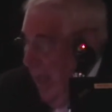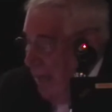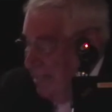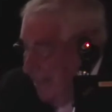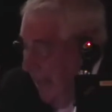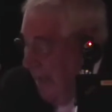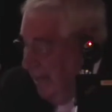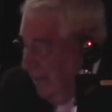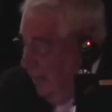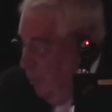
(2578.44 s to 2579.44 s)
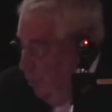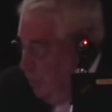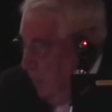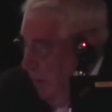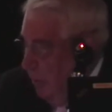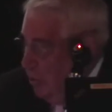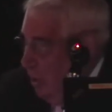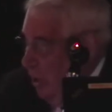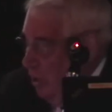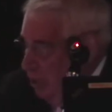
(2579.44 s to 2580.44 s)
a scandal in the newspapers
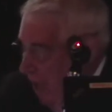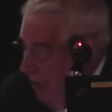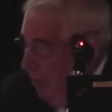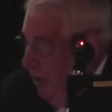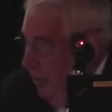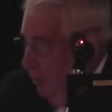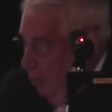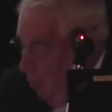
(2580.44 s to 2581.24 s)
shouted under the